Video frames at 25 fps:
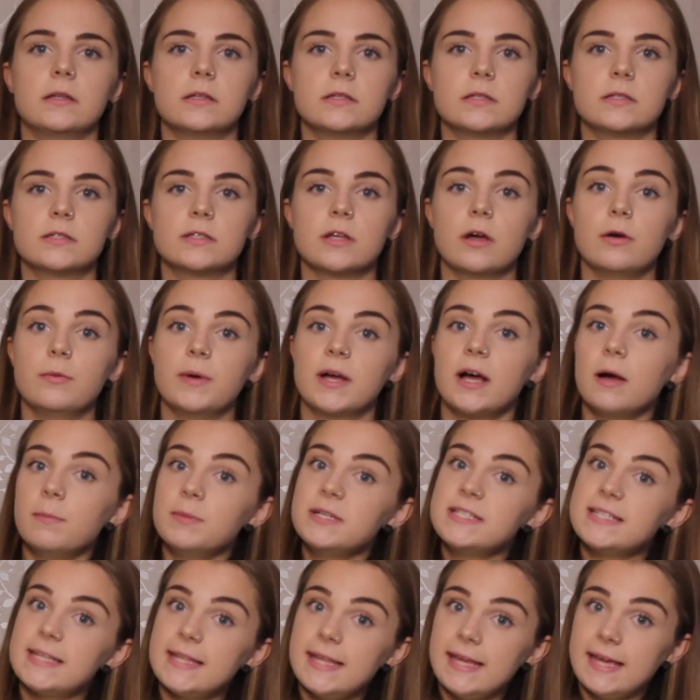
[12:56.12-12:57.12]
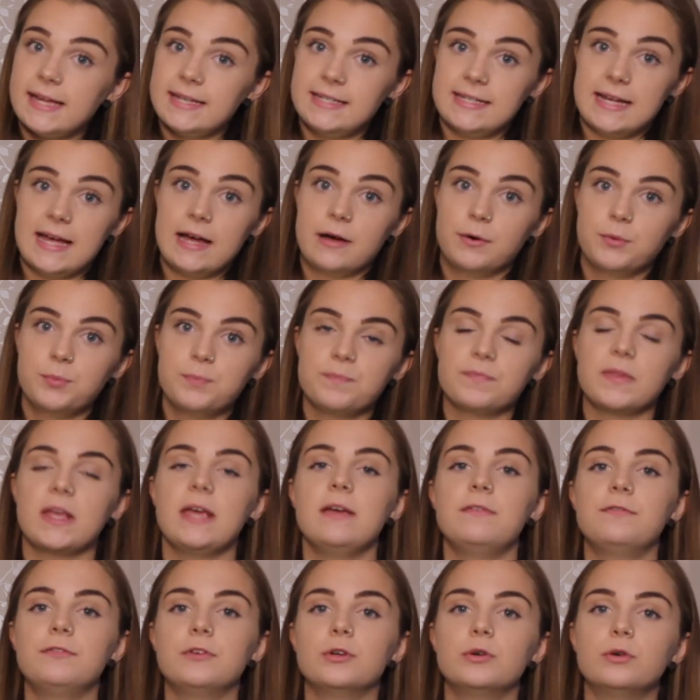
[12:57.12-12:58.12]
So we're coming to the end now.
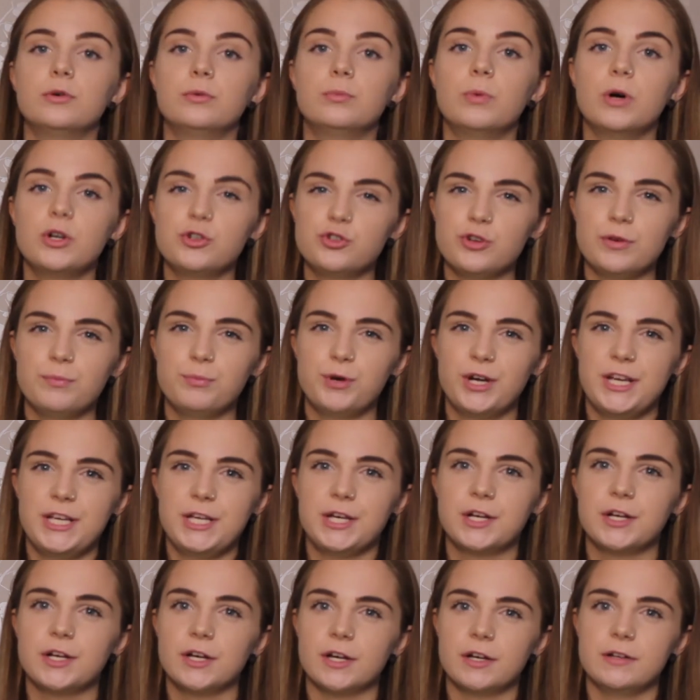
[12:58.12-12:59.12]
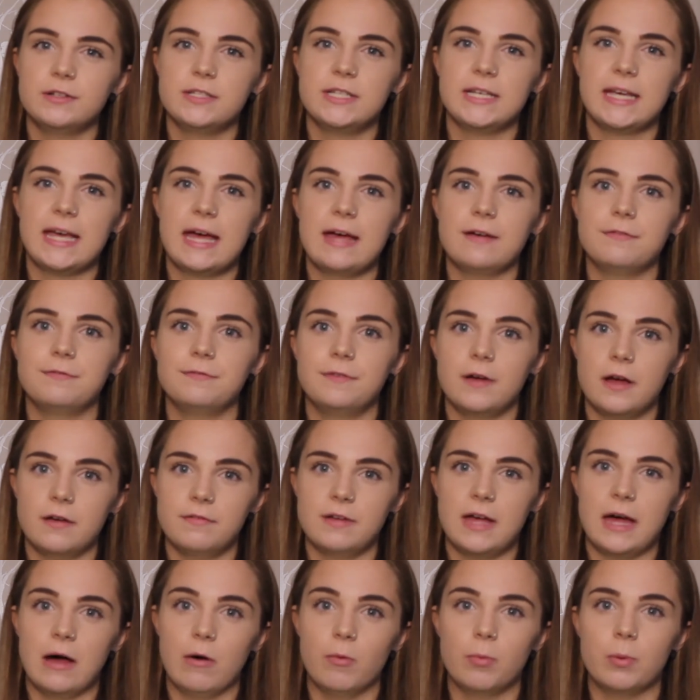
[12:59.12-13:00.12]
If you're wondering where you can go to get
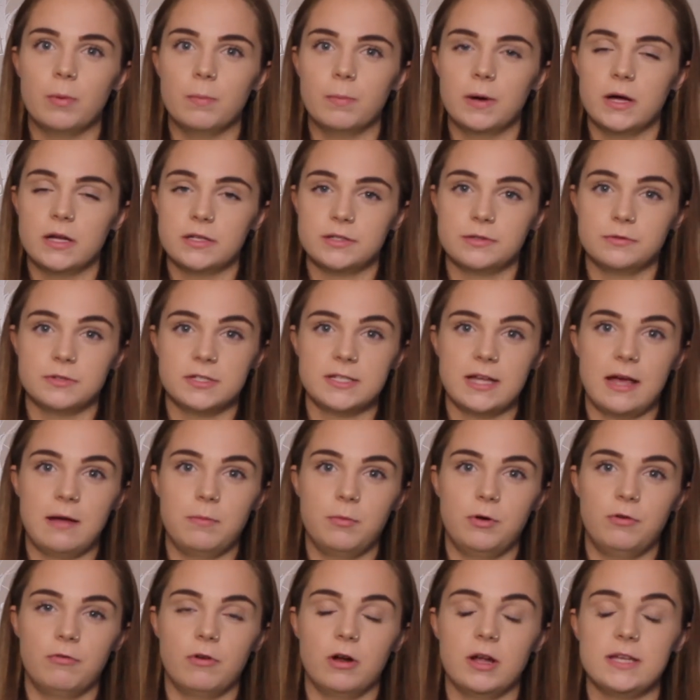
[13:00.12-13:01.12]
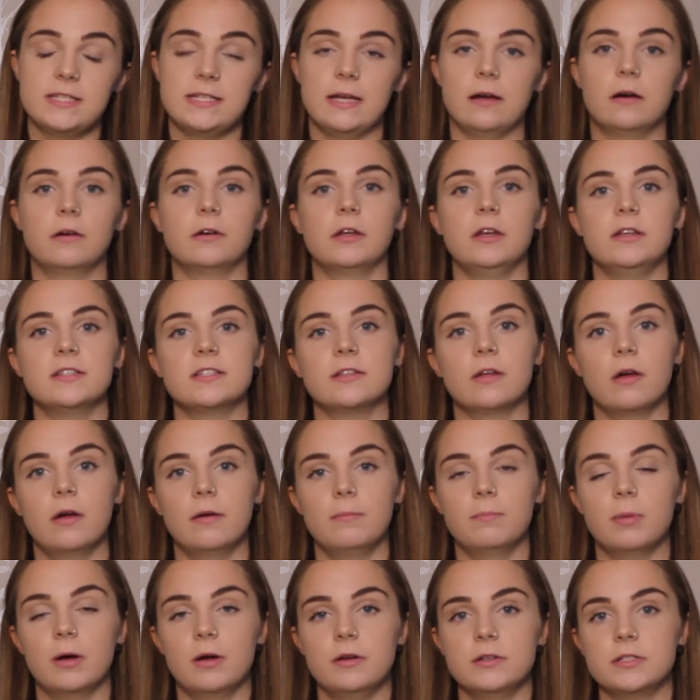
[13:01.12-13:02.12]
further help on personal statement writing, I'm going to
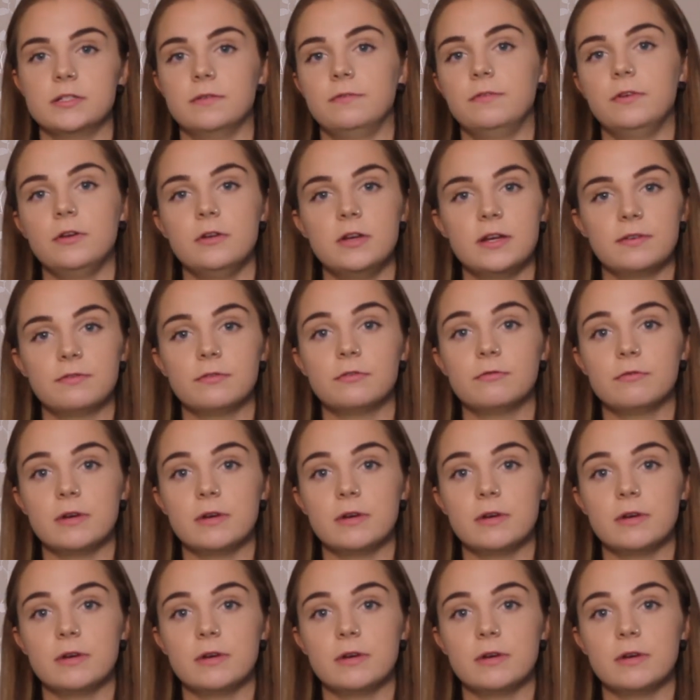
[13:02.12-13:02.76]
signpost a few different